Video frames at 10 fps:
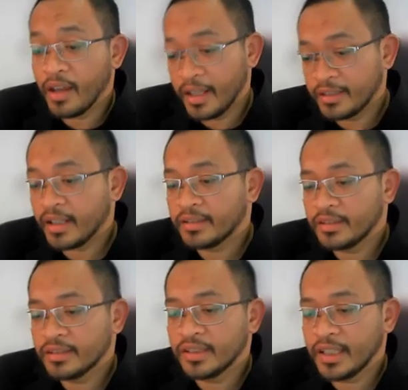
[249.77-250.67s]
Address
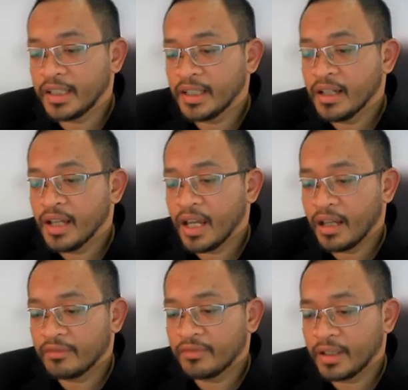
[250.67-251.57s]
usually
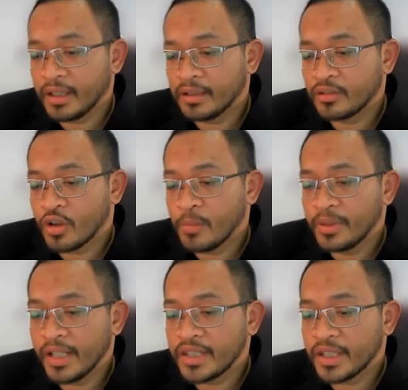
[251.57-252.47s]
have a
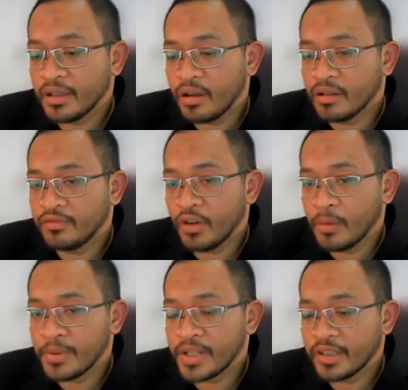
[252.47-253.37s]
combination of
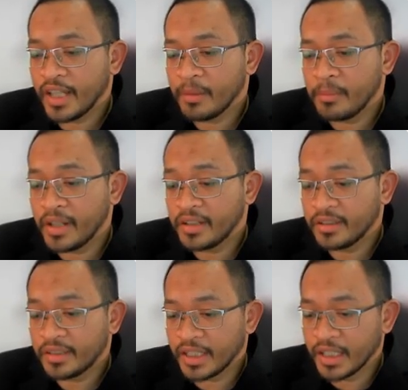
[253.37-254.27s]
optional and
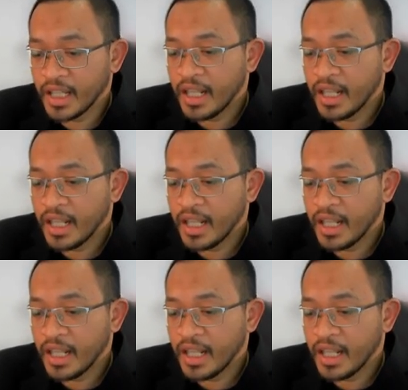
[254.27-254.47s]
mandatory.